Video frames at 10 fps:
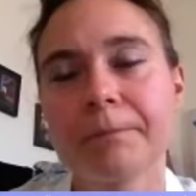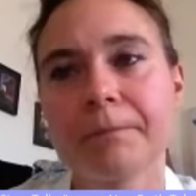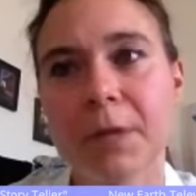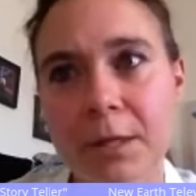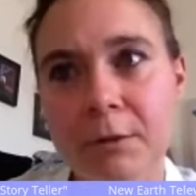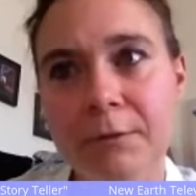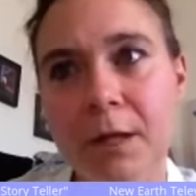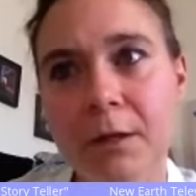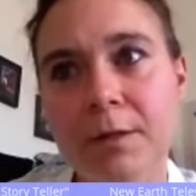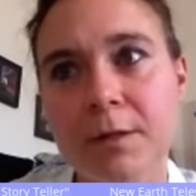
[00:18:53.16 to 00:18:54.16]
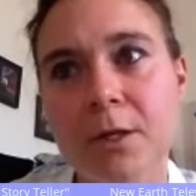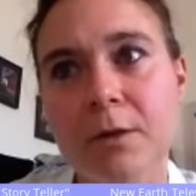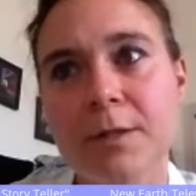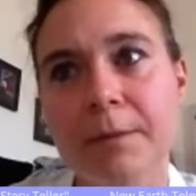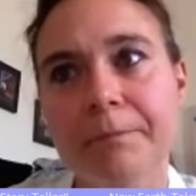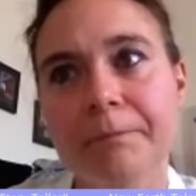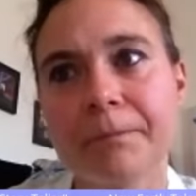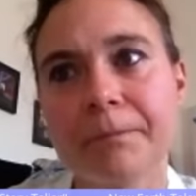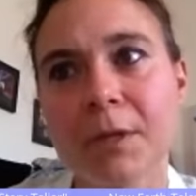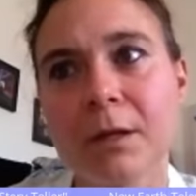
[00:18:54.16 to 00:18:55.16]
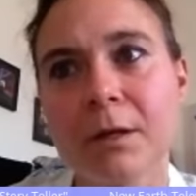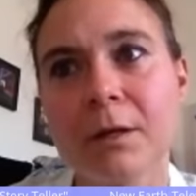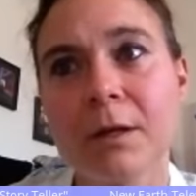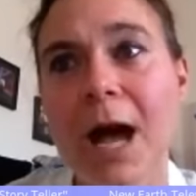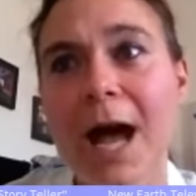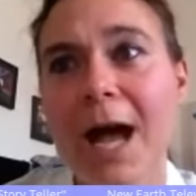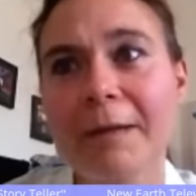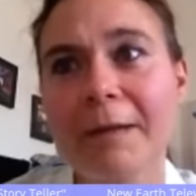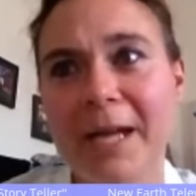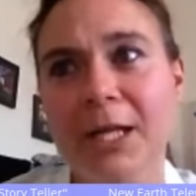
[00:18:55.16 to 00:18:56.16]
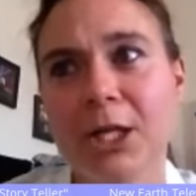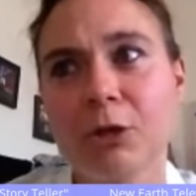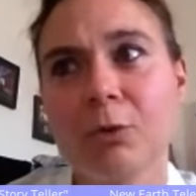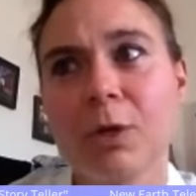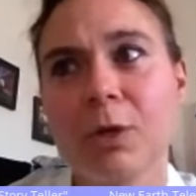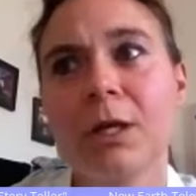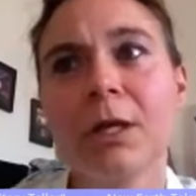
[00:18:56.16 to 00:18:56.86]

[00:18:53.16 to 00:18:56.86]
Israfel consoles him. I beg you,